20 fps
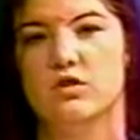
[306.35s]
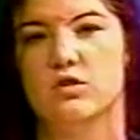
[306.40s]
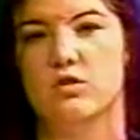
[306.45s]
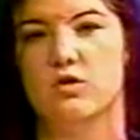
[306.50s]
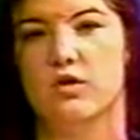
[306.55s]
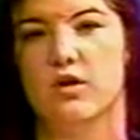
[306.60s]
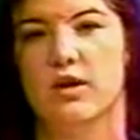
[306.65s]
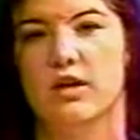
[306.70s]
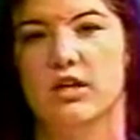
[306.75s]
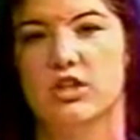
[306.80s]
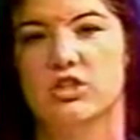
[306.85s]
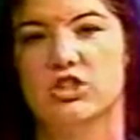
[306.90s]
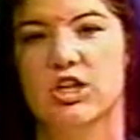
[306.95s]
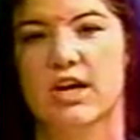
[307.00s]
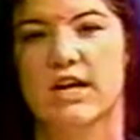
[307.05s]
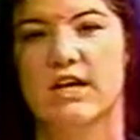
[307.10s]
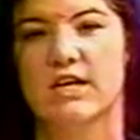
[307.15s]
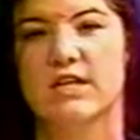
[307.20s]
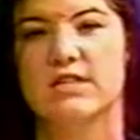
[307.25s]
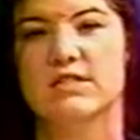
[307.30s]
to the
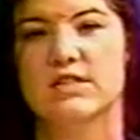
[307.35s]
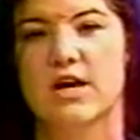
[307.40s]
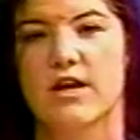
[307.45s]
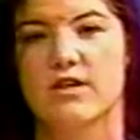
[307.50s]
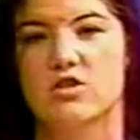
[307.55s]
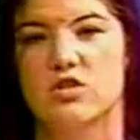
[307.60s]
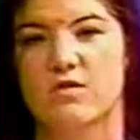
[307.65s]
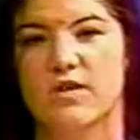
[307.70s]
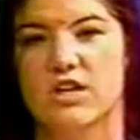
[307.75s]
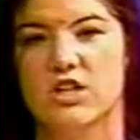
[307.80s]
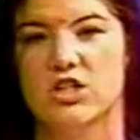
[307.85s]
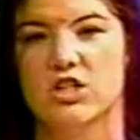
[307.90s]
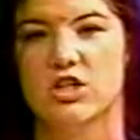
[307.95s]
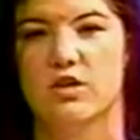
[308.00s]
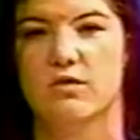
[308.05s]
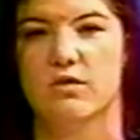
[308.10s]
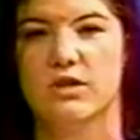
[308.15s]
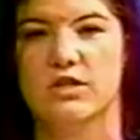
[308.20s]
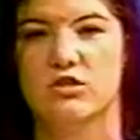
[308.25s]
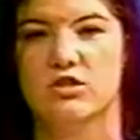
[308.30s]
Chinese Conservation
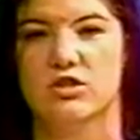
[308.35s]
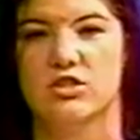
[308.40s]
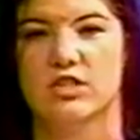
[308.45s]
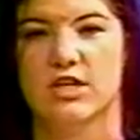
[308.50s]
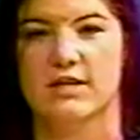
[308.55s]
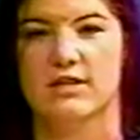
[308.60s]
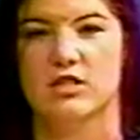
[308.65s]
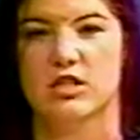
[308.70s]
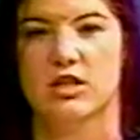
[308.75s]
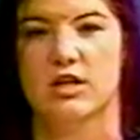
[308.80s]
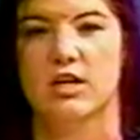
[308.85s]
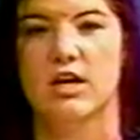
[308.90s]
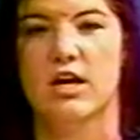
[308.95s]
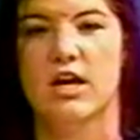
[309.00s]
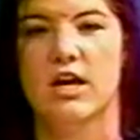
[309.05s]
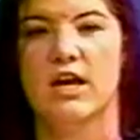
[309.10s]
and Research Center